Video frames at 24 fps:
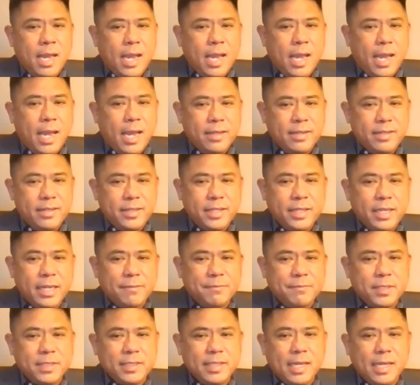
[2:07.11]
And year
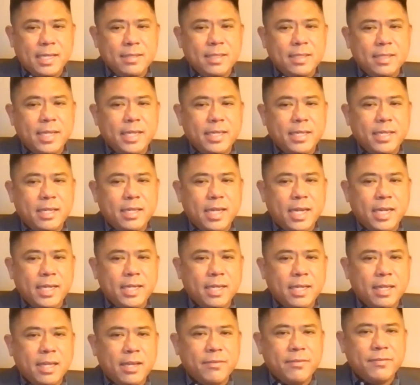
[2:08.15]
after that, the
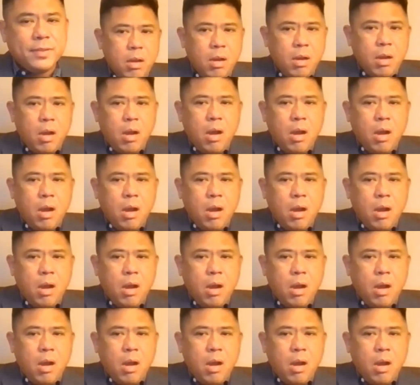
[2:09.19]
9/11.